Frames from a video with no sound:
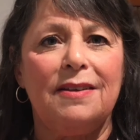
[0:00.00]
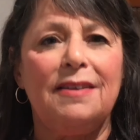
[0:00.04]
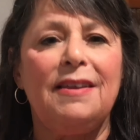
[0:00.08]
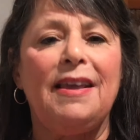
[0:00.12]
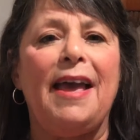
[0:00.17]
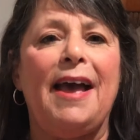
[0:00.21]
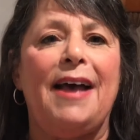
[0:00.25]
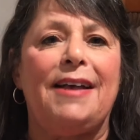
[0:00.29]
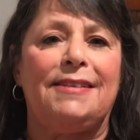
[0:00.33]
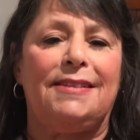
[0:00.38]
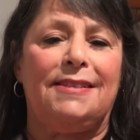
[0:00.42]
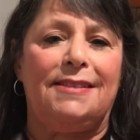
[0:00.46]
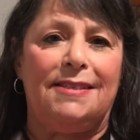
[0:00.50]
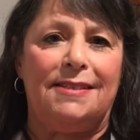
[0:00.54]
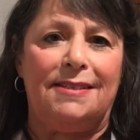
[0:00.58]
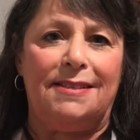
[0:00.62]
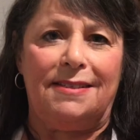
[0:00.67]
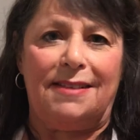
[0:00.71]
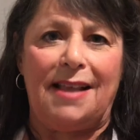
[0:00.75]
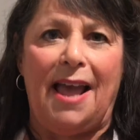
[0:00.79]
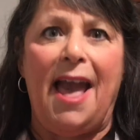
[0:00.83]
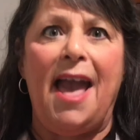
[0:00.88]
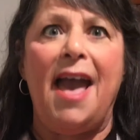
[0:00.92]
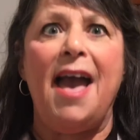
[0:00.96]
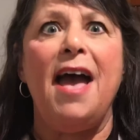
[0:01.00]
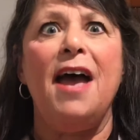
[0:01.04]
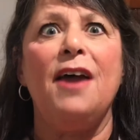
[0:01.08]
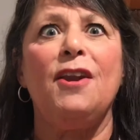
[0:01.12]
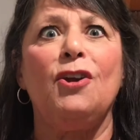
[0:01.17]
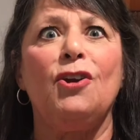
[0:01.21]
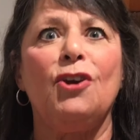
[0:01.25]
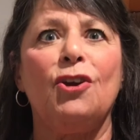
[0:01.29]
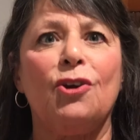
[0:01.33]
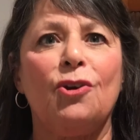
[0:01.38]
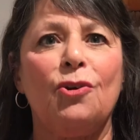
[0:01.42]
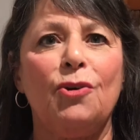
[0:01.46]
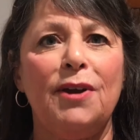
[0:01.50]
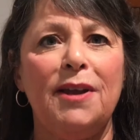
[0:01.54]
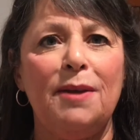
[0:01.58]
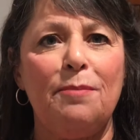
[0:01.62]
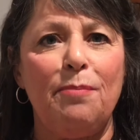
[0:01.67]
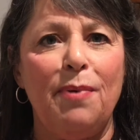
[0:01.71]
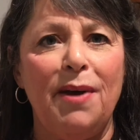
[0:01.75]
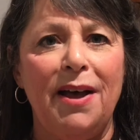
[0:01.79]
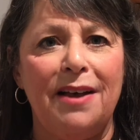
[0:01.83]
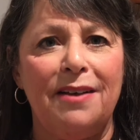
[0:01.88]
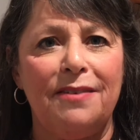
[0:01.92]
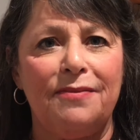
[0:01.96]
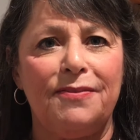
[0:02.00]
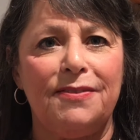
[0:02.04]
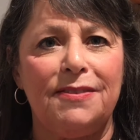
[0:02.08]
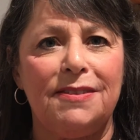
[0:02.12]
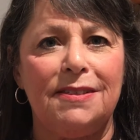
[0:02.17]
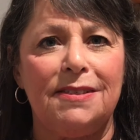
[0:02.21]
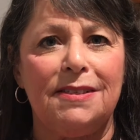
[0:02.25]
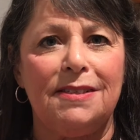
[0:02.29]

Yes, and her cream puffs.